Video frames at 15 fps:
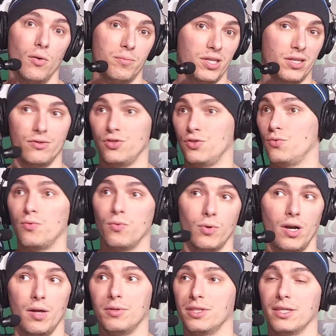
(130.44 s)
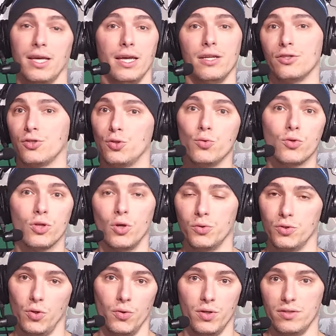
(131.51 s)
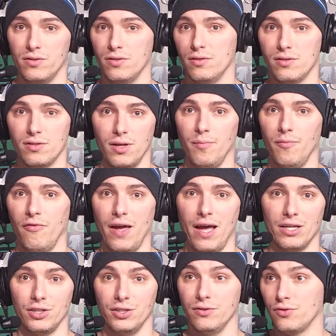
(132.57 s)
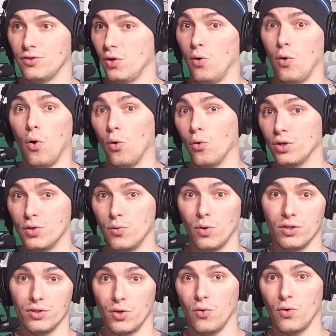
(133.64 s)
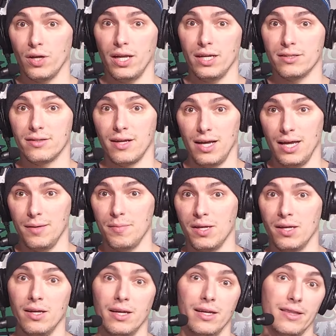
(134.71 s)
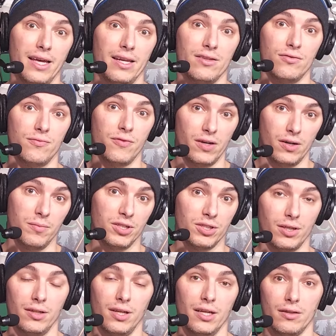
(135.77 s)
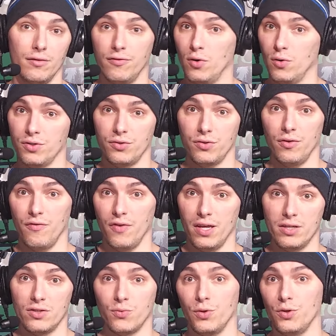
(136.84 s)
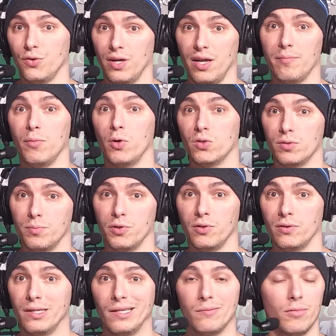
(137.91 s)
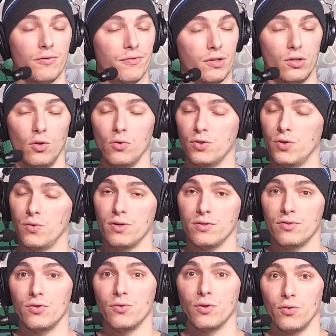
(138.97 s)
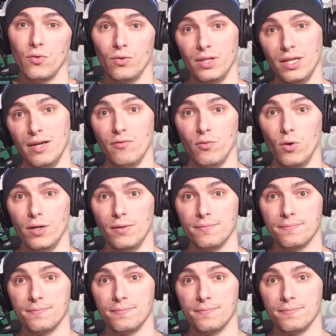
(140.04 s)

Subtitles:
because you were able to gain 2 cloak tokens in some fashion. So only one token at a time. That is very much unlike the focus or evades where you can have multiple, but for cloak tokens, you can only have one.